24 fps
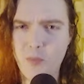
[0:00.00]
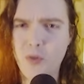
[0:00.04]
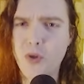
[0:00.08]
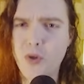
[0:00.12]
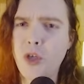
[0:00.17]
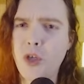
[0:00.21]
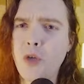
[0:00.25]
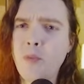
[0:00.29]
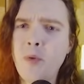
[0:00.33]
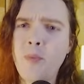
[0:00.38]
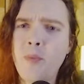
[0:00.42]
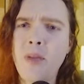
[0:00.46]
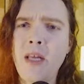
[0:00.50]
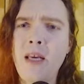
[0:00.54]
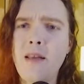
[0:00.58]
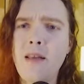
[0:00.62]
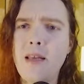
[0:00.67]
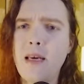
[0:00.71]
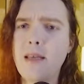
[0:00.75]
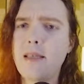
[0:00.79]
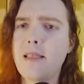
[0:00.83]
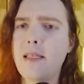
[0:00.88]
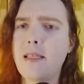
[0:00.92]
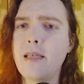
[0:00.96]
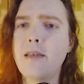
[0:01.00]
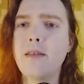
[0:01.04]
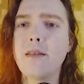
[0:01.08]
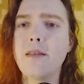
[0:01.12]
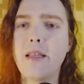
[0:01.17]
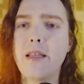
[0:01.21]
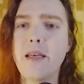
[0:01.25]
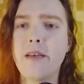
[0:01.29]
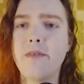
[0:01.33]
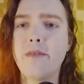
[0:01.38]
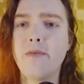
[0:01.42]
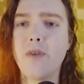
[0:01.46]
Presumably, they still
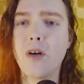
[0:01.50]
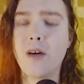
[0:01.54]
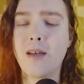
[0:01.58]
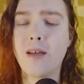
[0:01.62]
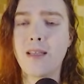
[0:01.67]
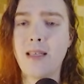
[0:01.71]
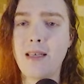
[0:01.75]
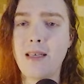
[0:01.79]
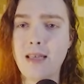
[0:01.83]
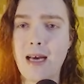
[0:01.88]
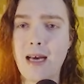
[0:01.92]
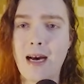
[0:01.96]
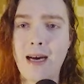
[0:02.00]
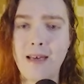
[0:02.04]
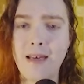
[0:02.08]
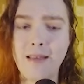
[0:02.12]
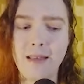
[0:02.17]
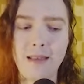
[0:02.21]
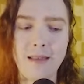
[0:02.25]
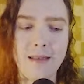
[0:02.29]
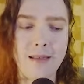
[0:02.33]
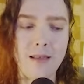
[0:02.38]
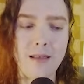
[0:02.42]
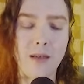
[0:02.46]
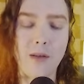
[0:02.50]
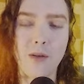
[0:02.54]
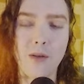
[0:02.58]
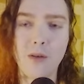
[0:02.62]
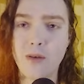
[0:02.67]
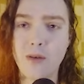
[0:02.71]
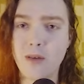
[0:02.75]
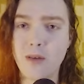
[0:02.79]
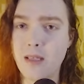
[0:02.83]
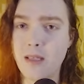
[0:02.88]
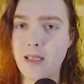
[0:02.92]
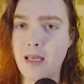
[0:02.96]
live on these islands
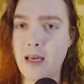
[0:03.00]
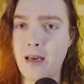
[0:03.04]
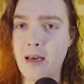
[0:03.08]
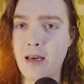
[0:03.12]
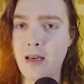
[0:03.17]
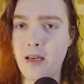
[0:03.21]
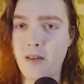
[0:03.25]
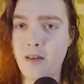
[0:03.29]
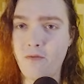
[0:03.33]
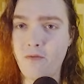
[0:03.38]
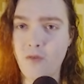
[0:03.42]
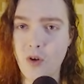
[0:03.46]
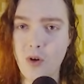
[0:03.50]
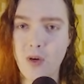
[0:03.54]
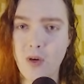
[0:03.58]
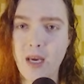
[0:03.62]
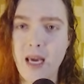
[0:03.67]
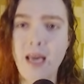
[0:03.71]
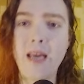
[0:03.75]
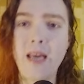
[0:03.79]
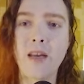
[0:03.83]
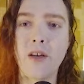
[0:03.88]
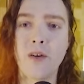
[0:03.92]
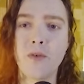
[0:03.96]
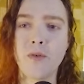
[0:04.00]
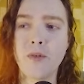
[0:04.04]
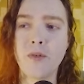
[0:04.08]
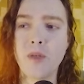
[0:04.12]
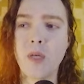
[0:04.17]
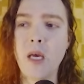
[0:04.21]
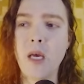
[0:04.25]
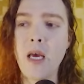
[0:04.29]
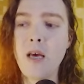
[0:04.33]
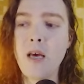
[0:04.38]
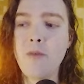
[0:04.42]
alongside volcanoes,